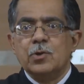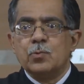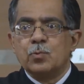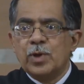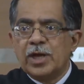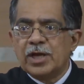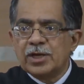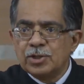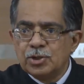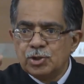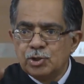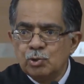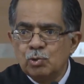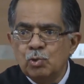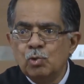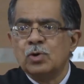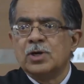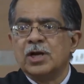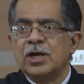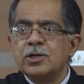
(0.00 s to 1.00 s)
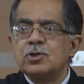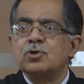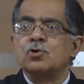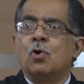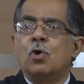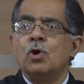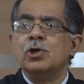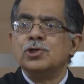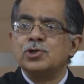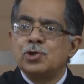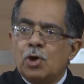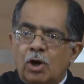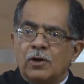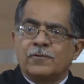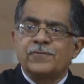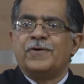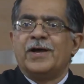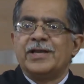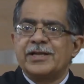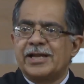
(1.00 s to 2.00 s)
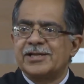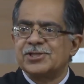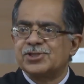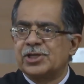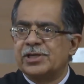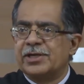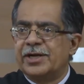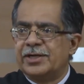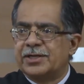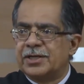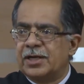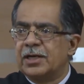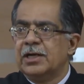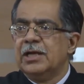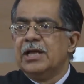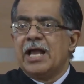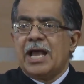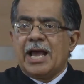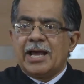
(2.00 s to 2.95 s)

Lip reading: where you control your financial data,